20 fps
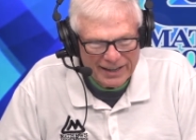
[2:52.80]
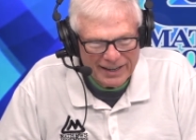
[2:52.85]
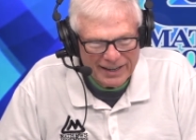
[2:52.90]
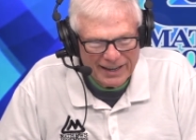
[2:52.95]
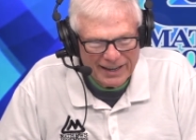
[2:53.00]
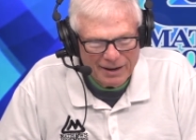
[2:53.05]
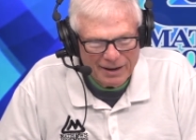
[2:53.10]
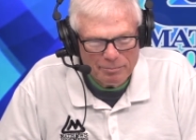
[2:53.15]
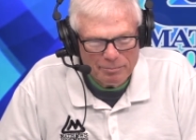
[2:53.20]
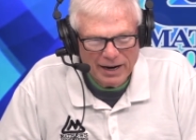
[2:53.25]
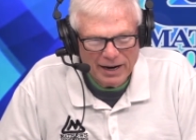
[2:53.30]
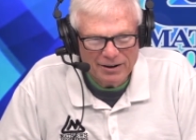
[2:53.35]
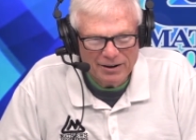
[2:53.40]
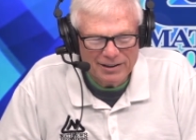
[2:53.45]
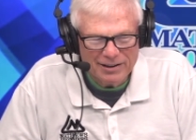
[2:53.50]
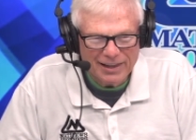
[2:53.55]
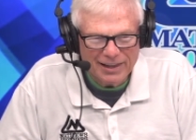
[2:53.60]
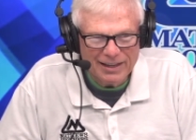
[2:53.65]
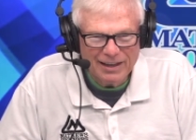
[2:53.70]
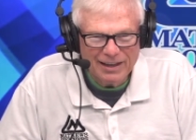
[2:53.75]

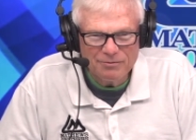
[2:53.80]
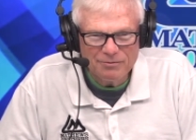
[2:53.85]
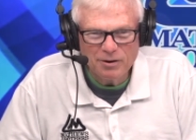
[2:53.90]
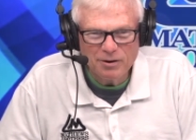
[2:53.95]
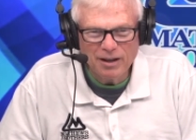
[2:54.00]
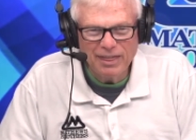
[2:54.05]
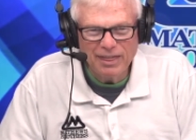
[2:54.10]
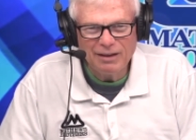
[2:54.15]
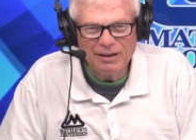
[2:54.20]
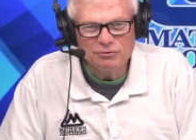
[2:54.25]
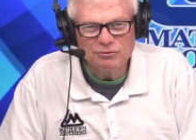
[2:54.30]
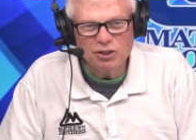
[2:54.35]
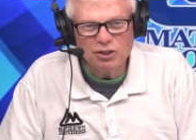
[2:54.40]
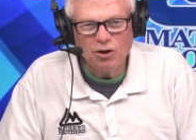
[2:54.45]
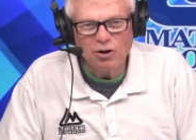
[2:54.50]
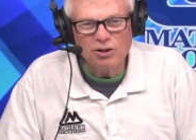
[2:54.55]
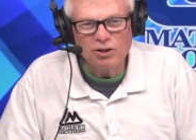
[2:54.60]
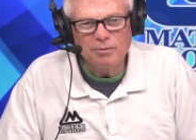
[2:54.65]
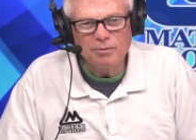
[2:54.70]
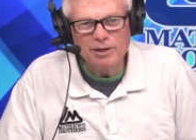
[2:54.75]
apparently they've
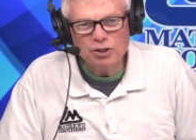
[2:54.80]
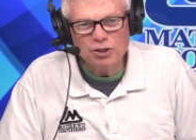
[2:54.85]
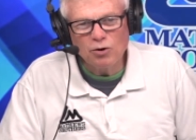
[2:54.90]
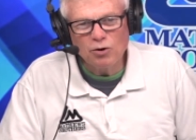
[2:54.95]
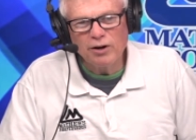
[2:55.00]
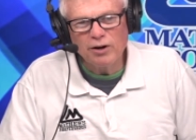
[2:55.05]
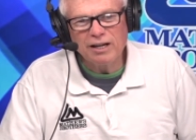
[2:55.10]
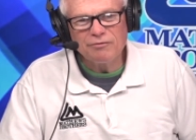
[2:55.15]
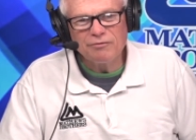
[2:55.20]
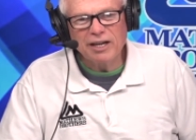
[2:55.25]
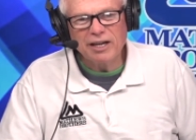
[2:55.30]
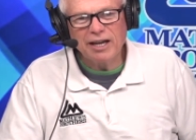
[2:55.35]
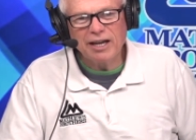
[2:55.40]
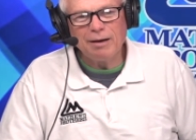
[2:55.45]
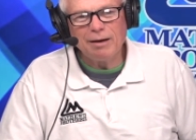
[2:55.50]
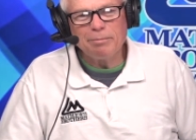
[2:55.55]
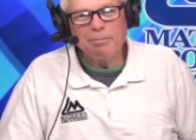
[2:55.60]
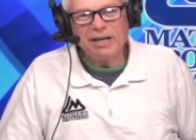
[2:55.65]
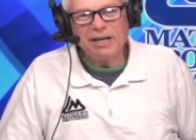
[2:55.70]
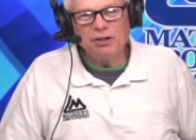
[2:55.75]
sold the majority of the
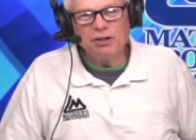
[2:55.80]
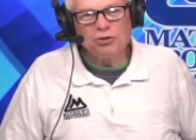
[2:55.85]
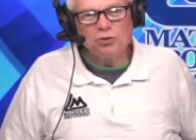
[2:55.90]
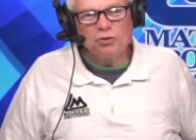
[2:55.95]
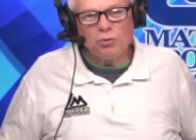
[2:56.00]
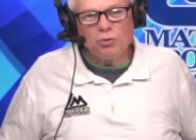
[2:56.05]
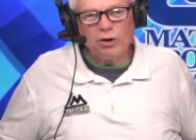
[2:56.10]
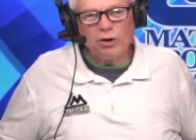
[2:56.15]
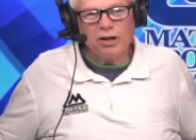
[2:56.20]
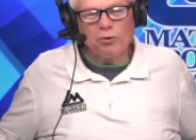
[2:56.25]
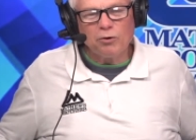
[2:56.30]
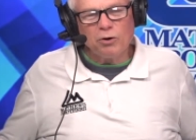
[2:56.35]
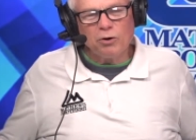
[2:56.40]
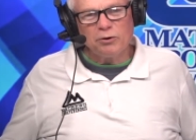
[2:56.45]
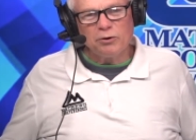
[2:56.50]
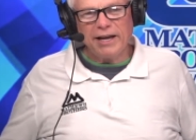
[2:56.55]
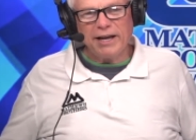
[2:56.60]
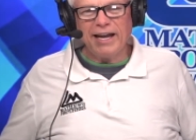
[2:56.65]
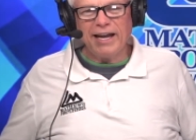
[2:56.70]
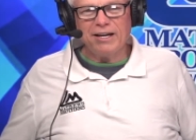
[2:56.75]
company to quote
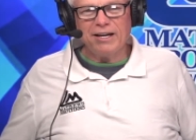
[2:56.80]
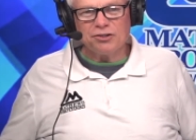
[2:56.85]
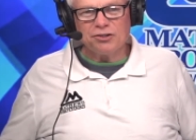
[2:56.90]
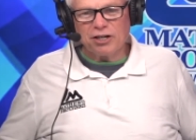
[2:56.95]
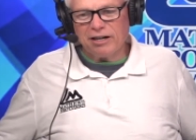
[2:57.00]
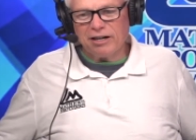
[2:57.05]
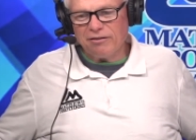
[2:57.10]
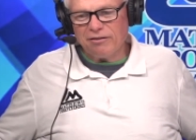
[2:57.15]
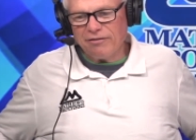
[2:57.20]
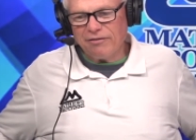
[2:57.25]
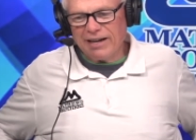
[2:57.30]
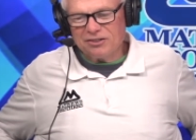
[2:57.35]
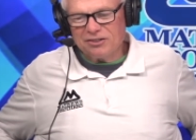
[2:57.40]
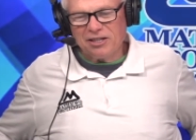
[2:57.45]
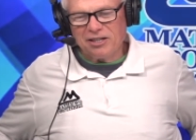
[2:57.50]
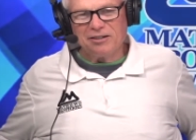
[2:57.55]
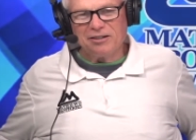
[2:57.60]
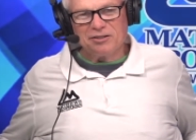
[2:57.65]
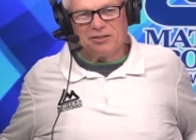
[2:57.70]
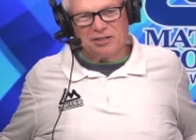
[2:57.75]
unquote Asian
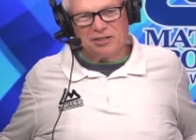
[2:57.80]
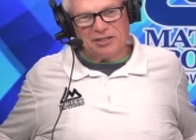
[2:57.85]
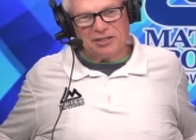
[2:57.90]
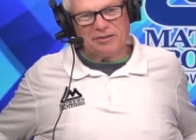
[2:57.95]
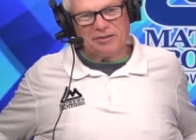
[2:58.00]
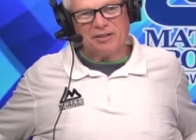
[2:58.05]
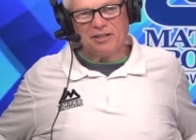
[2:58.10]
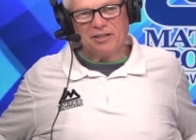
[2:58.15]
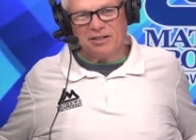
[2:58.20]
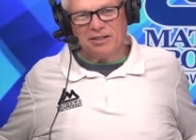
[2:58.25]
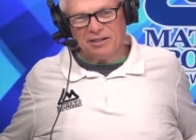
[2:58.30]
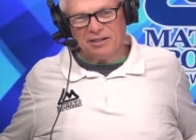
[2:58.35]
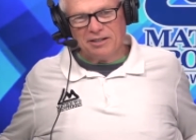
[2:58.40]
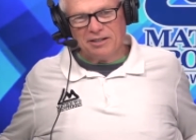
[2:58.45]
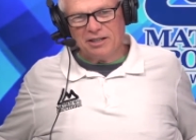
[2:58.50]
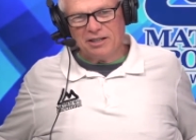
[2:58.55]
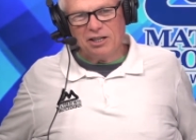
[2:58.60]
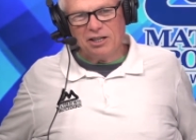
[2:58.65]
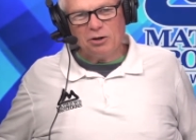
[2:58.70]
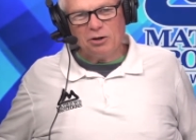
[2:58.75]
investors.
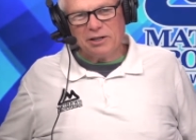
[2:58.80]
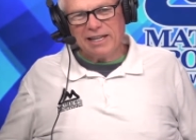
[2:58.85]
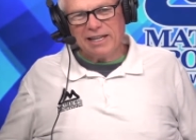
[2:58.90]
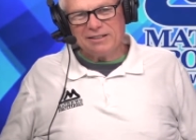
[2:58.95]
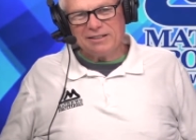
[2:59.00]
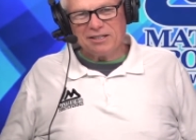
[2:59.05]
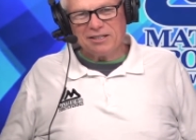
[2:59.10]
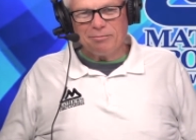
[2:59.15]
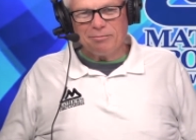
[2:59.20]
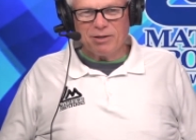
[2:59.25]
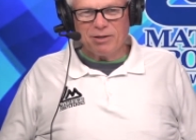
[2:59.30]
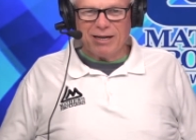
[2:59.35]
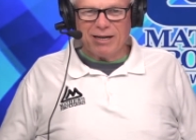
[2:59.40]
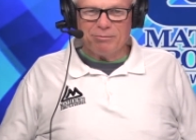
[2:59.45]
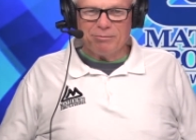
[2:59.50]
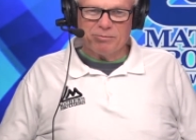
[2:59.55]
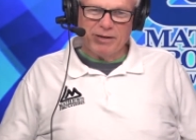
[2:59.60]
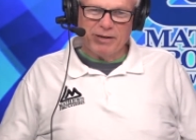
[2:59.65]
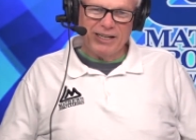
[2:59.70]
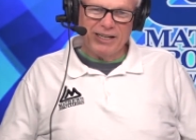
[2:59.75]
You know what that
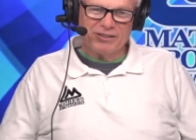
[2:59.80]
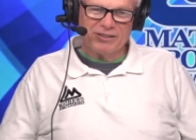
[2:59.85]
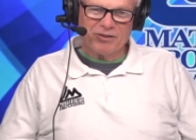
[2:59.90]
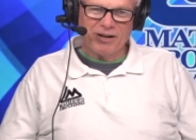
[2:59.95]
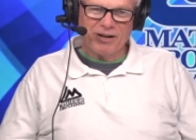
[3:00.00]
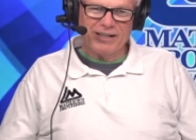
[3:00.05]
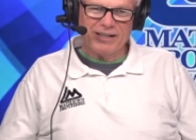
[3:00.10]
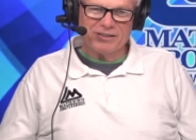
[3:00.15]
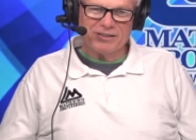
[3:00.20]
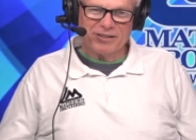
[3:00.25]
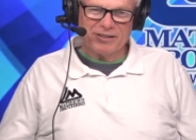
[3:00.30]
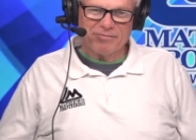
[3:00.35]
sometimes means, Grace?